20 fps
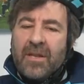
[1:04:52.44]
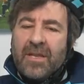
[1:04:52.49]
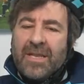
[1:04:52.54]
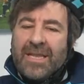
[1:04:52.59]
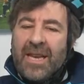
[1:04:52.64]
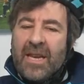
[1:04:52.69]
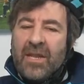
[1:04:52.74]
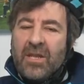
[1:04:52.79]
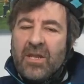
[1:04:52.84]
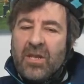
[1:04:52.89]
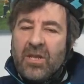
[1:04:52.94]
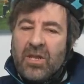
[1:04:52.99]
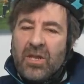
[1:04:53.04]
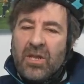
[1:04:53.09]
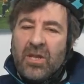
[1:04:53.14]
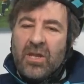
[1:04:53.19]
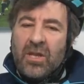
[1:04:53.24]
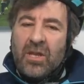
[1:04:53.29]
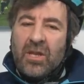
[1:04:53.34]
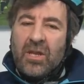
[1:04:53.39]
sent it
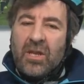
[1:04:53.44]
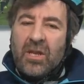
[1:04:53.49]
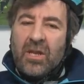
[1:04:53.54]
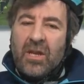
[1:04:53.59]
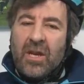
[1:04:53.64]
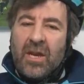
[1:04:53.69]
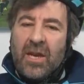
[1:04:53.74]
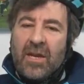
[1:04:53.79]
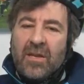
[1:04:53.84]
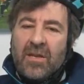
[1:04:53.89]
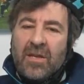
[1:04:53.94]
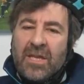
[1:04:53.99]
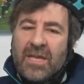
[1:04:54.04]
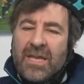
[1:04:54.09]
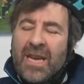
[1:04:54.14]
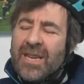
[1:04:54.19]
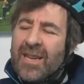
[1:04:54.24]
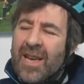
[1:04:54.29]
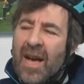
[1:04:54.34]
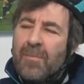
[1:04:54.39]
to uh,
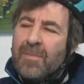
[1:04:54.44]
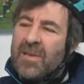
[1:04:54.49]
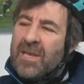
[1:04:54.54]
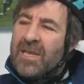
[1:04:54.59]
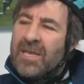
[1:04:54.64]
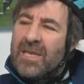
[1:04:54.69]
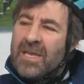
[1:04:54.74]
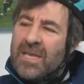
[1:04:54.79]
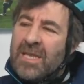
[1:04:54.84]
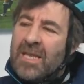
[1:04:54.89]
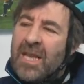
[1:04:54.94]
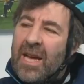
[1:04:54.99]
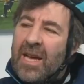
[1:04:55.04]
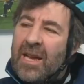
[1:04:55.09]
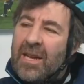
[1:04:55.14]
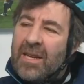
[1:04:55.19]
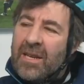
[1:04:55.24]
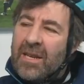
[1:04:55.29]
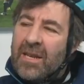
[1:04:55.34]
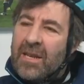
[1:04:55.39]
second captains
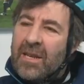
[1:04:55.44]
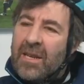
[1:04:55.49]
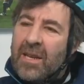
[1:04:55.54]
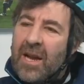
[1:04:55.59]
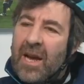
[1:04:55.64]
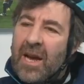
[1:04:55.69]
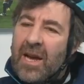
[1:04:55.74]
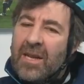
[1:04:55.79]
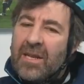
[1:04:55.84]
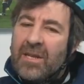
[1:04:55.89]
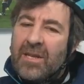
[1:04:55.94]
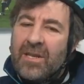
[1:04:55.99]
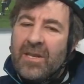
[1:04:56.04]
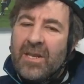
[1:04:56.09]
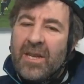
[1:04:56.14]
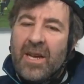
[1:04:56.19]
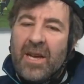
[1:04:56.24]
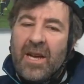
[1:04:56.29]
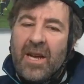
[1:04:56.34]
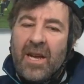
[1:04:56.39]
then. And
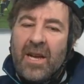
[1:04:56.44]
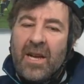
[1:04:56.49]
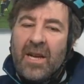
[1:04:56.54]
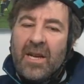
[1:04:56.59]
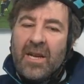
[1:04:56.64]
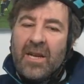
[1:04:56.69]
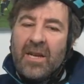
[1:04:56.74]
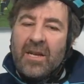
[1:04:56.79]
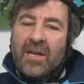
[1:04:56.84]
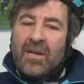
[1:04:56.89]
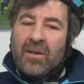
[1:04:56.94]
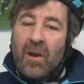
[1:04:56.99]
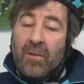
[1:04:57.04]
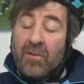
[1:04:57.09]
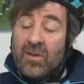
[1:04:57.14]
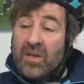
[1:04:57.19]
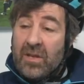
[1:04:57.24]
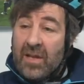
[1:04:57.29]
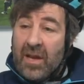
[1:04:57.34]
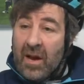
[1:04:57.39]
uh, I,
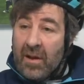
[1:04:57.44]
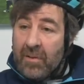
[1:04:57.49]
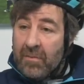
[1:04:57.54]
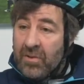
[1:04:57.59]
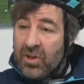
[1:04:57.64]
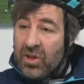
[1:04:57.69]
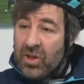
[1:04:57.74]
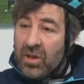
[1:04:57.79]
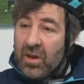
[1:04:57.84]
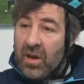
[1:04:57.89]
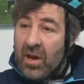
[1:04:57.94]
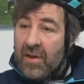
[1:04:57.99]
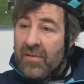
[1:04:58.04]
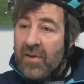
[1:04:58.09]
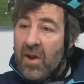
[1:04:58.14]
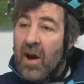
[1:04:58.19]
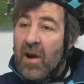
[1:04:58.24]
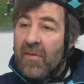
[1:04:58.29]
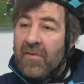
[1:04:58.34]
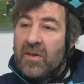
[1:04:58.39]
was, I, was, I
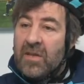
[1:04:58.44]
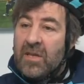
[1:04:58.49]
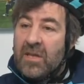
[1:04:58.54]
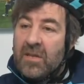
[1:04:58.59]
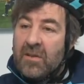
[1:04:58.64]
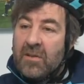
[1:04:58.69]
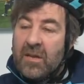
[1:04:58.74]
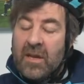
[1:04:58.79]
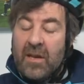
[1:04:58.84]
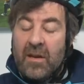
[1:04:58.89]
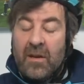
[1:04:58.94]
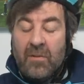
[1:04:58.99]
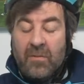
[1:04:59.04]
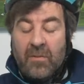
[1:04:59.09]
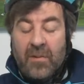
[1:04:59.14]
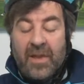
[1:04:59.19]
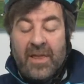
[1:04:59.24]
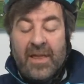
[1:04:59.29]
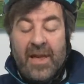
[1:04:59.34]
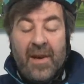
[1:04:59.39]
have an office uh,
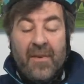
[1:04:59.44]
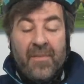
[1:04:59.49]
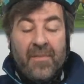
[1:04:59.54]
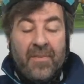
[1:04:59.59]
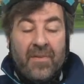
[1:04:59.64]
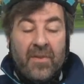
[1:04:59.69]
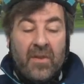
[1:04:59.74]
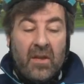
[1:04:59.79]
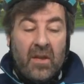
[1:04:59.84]
with them